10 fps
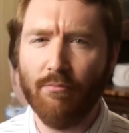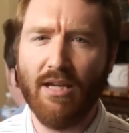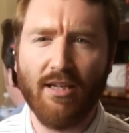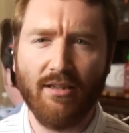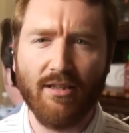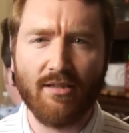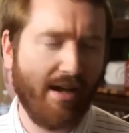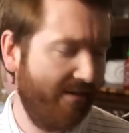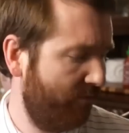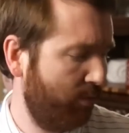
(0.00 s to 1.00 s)
making this
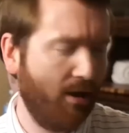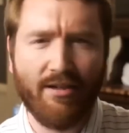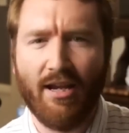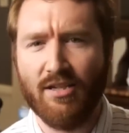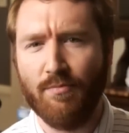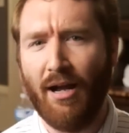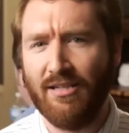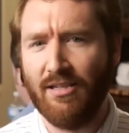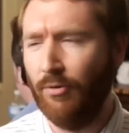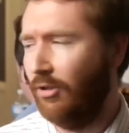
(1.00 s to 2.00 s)
live broadcast
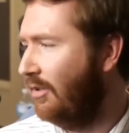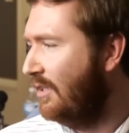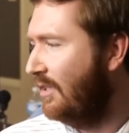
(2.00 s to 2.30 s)
possible.